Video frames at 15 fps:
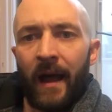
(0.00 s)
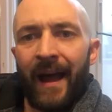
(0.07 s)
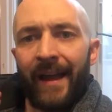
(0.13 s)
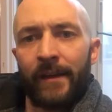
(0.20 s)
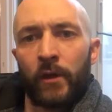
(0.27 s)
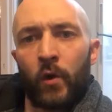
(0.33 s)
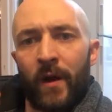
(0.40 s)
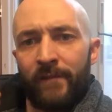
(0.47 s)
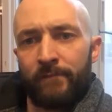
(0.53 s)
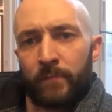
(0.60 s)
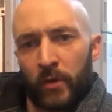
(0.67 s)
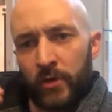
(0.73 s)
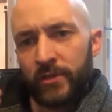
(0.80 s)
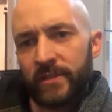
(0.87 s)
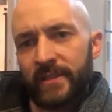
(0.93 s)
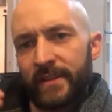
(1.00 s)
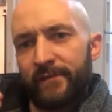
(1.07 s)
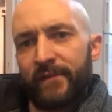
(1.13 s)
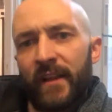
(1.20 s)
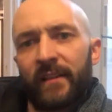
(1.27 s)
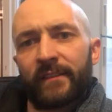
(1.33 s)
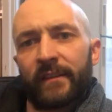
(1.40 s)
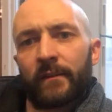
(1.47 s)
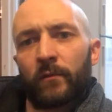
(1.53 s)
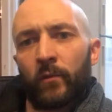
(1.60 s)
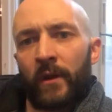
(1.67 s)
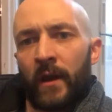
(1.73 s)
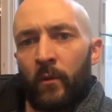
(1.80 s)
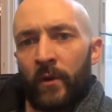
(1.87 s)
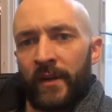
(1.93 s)
I know I've personally felt it
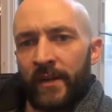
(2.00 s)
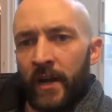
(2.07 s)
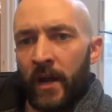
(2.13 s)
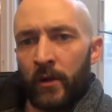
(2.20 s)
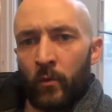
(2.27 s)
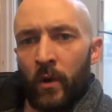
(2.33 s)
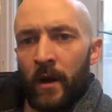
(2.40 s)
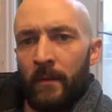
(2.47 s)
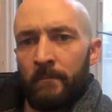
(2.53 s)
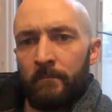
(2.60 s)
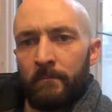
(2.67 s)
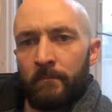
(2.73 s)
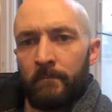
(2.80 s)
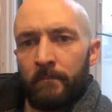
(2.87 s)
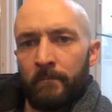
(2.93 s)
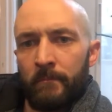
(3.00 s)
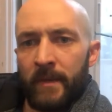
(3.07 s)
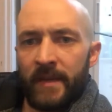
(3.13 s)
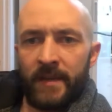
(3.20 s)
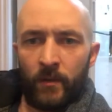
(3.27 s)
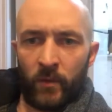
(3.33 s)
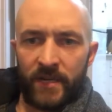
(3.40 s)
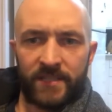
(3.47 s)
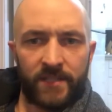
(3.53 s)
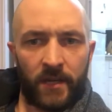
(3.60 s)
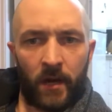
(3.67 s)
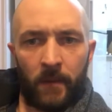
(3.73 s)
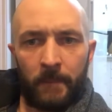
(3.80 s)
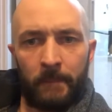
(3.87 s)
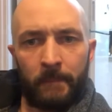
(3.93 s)
when I went in Ottawa many weeks
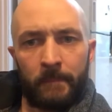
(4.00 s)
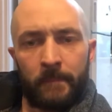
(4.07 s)
ago.